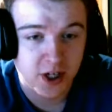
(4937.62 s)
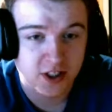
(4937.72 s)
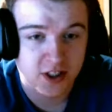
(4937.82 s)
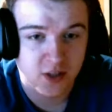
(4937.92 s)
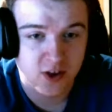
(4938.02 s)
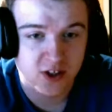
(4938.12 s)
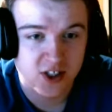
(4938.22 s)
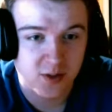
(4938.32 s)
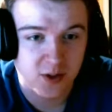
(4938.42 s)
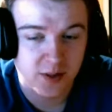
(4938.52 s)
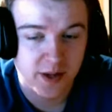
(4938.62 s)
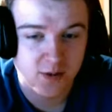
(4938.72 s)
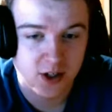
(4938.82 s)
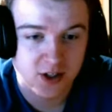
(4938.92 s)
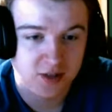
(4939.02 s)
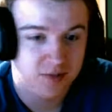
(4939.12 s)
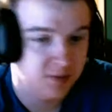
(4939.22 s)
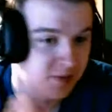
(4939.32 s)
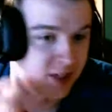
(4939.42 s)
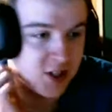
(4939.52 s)
because I want to see him on the main roster.
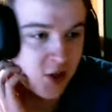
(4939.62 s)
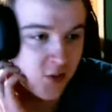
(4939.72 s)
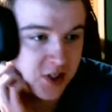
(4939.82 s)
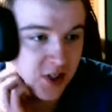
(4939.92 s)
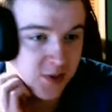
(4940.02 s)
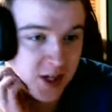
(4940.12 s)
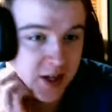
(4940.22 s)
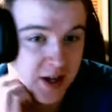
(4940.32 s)
That's the only reason I'm saying that.